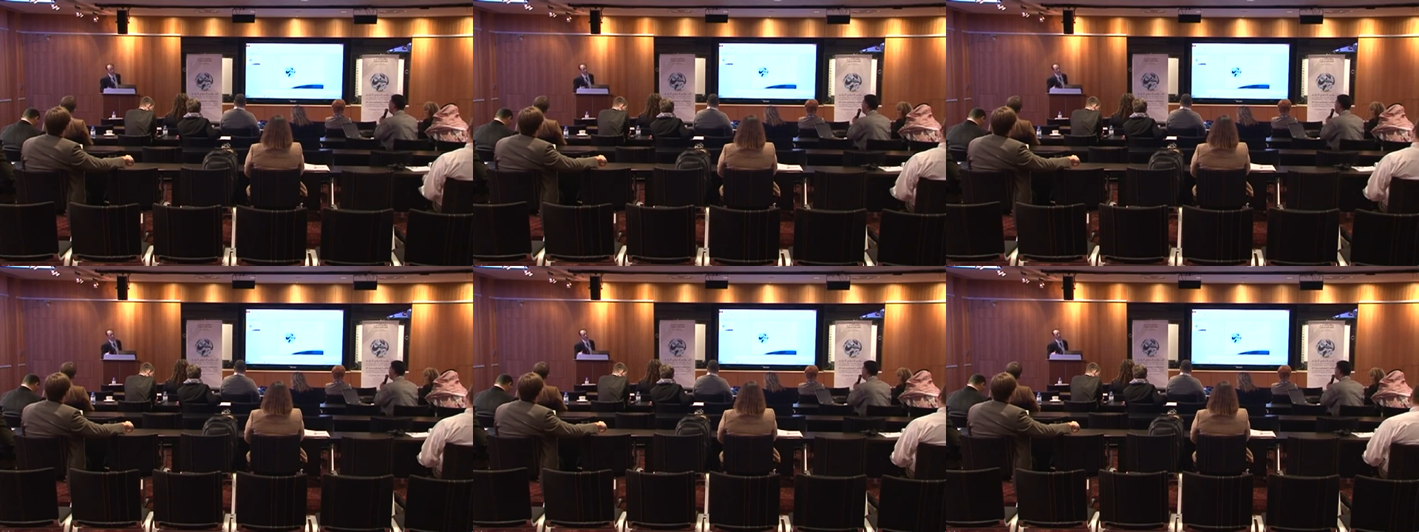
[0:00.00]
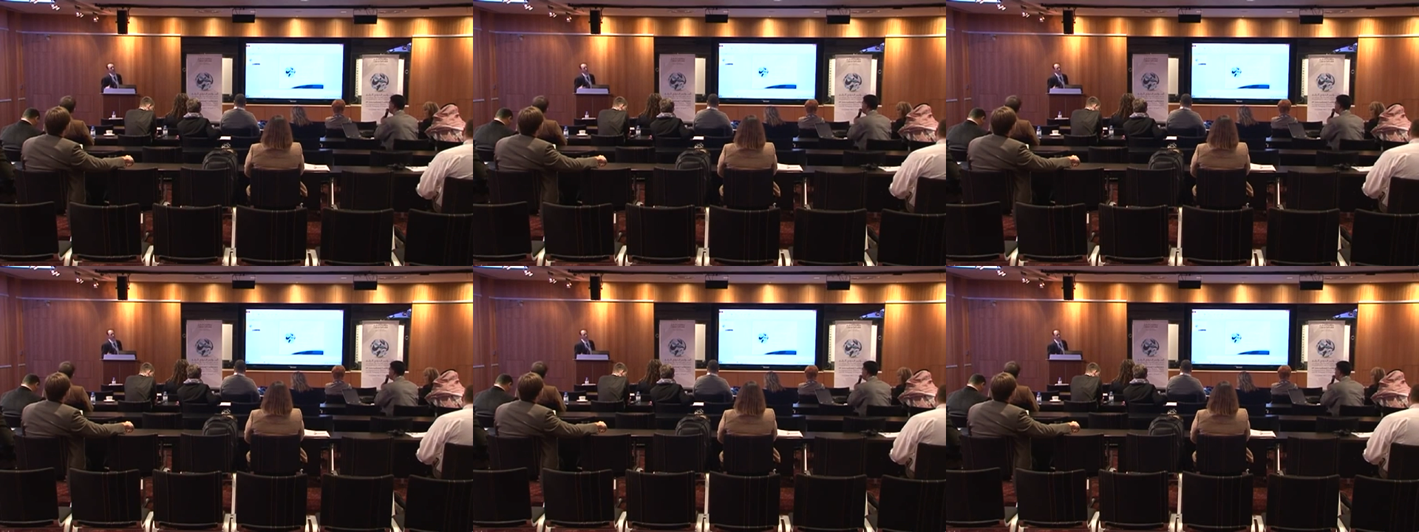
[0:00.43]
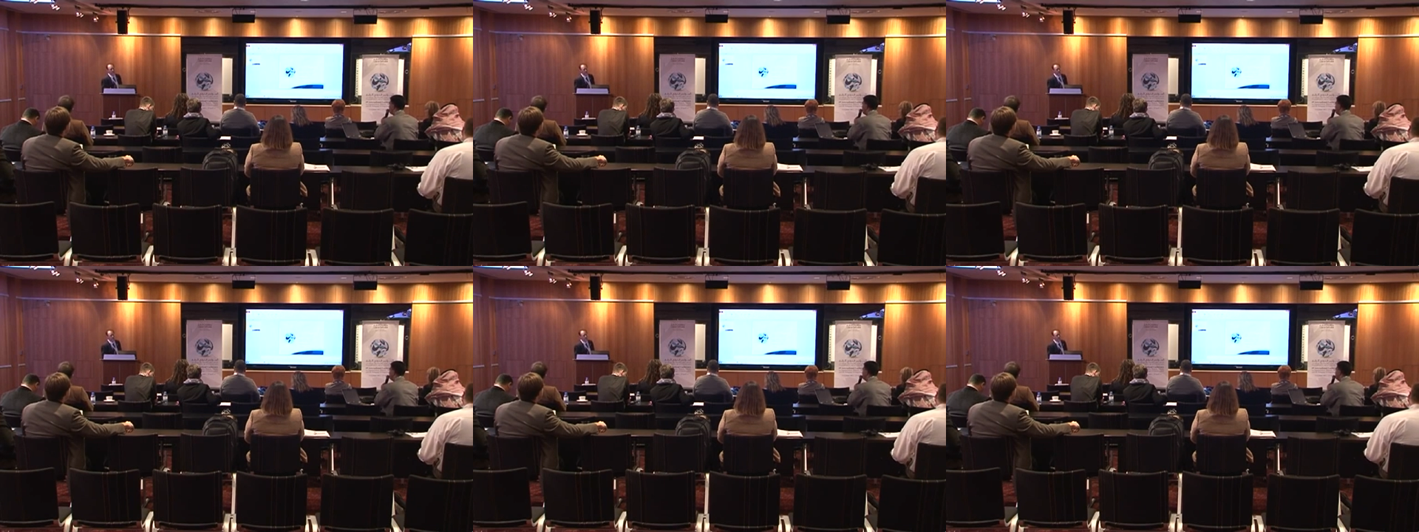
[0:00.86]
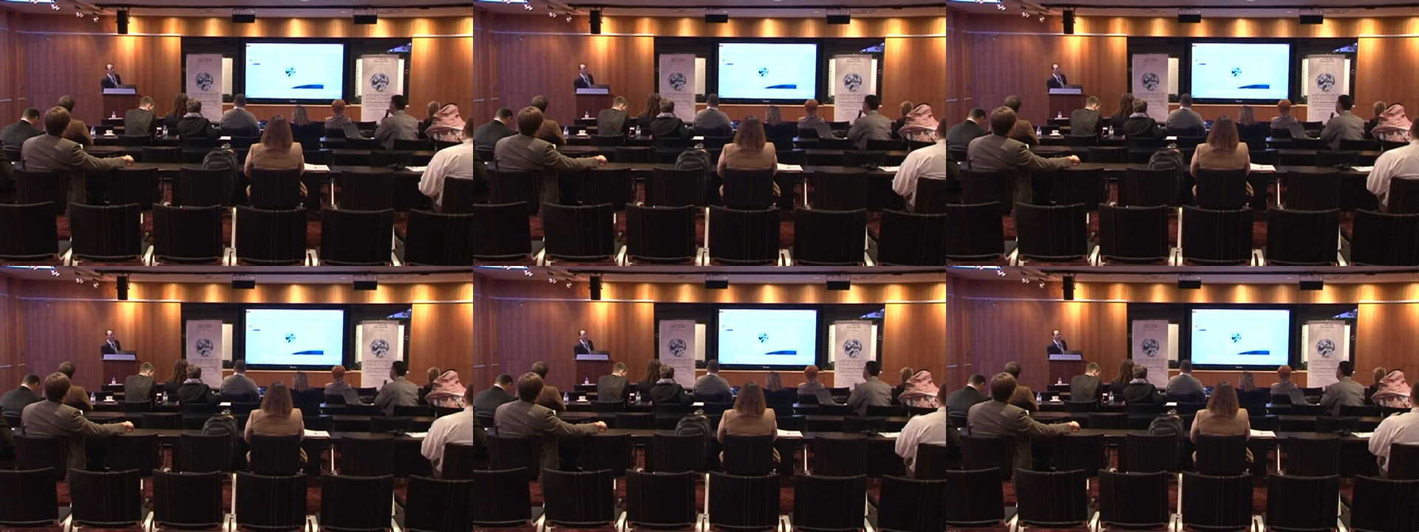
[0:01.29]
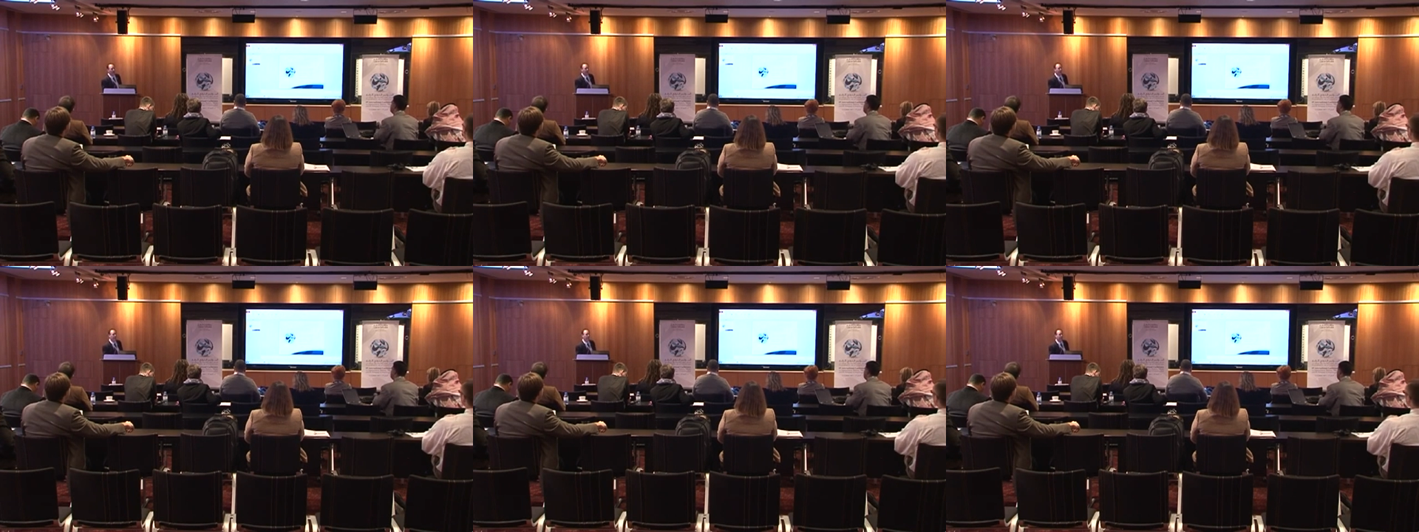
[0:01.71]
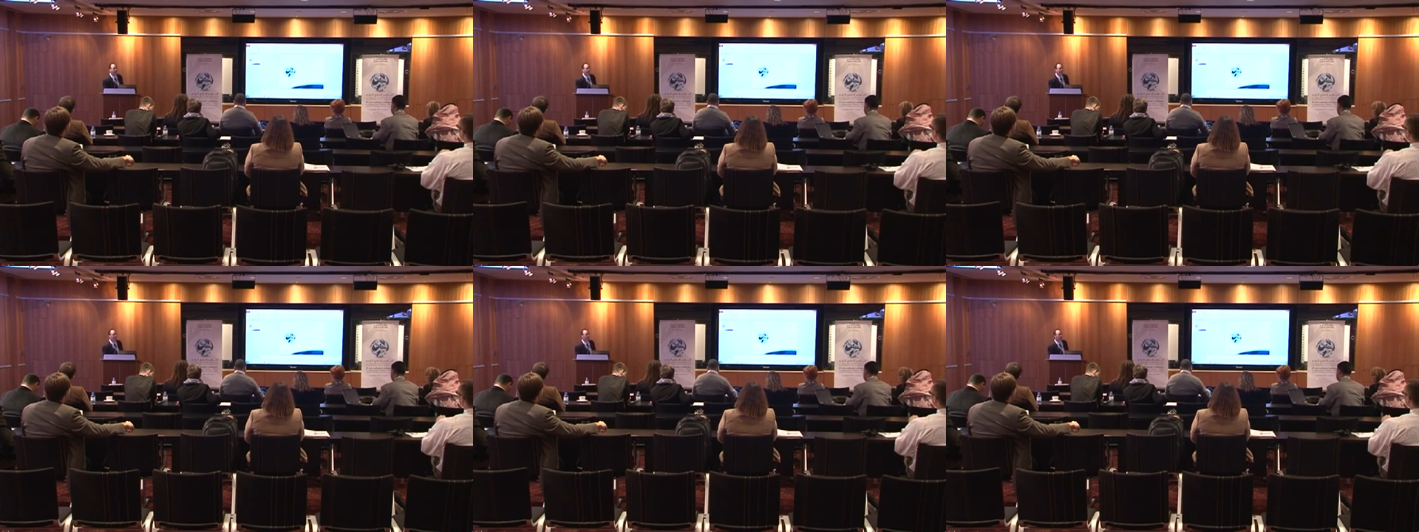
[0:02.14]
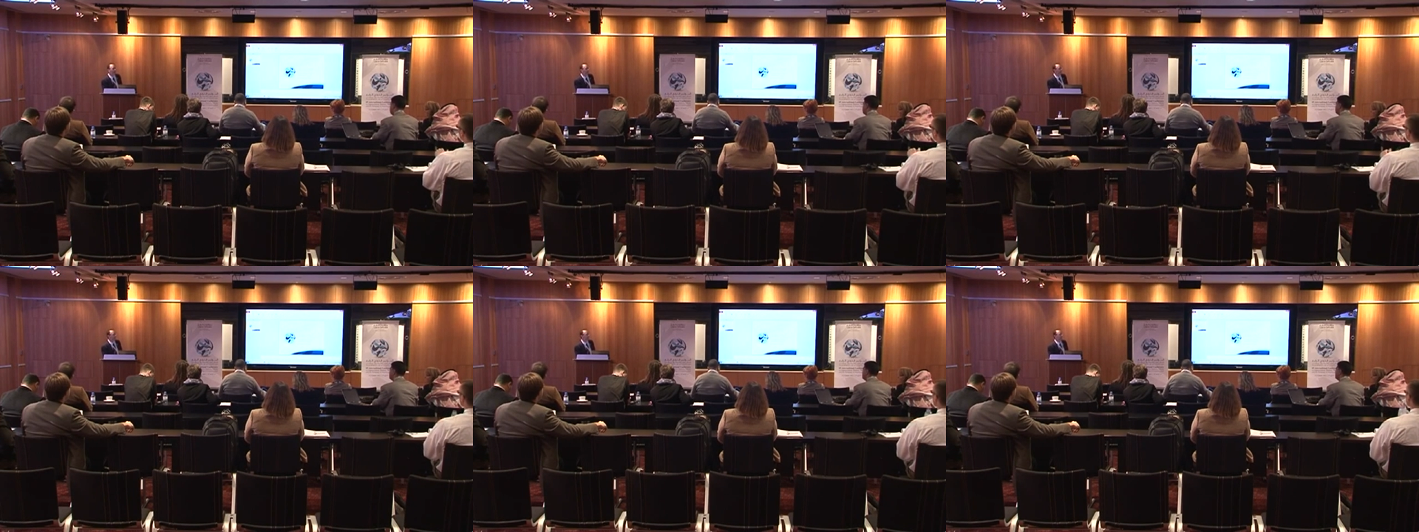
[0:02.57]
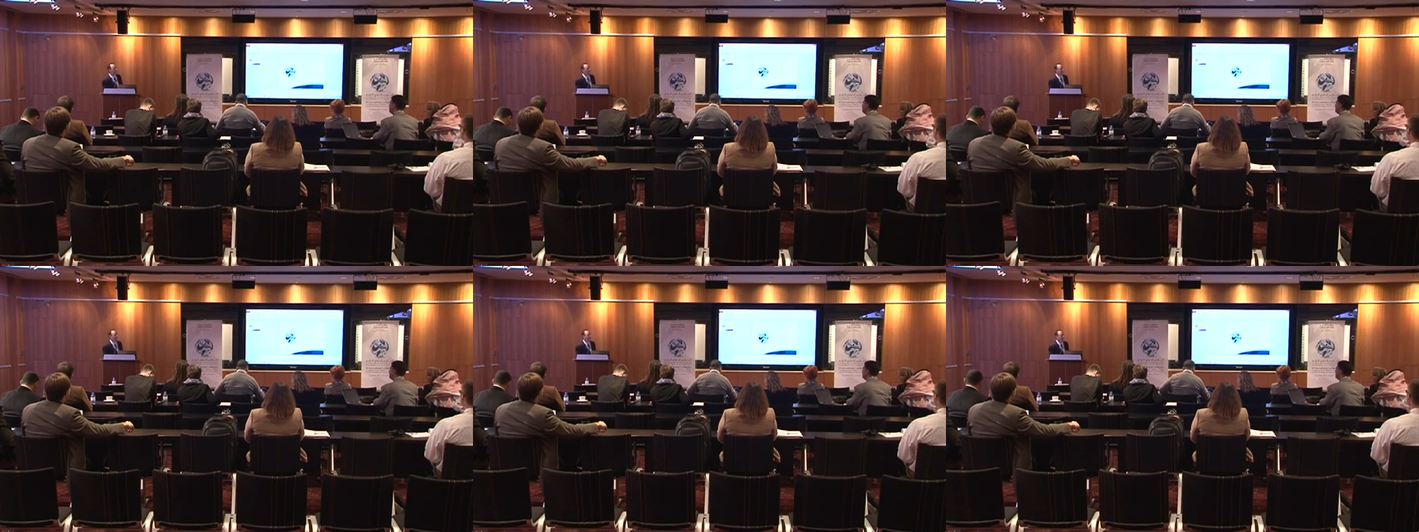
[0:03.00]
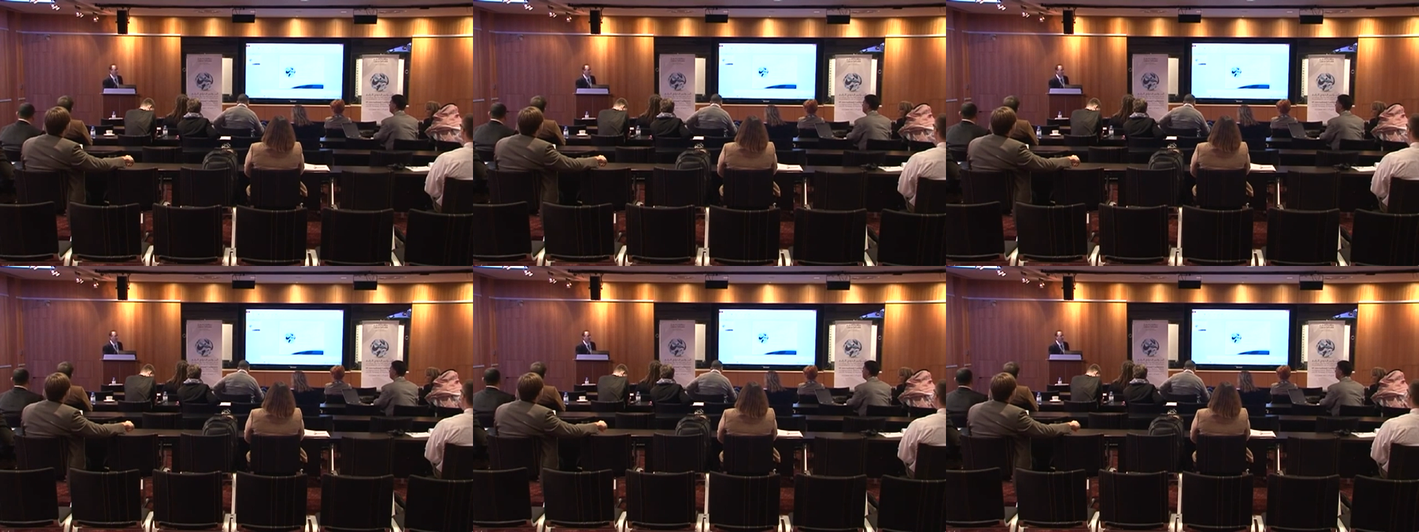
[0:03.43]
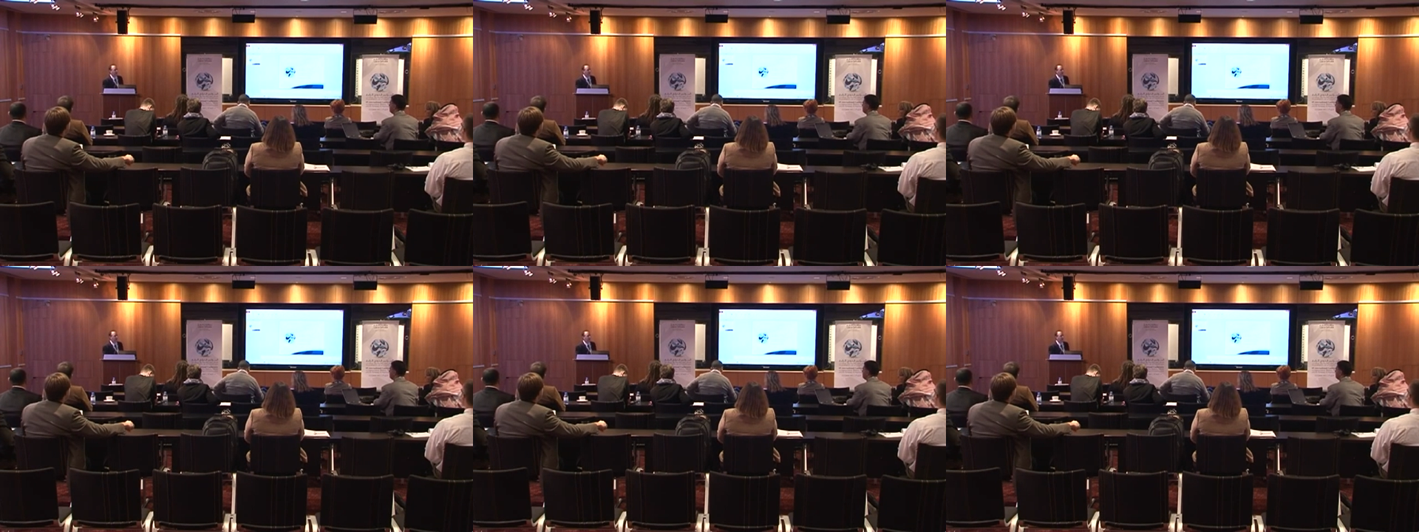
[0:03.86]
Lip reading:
(no speaker visible)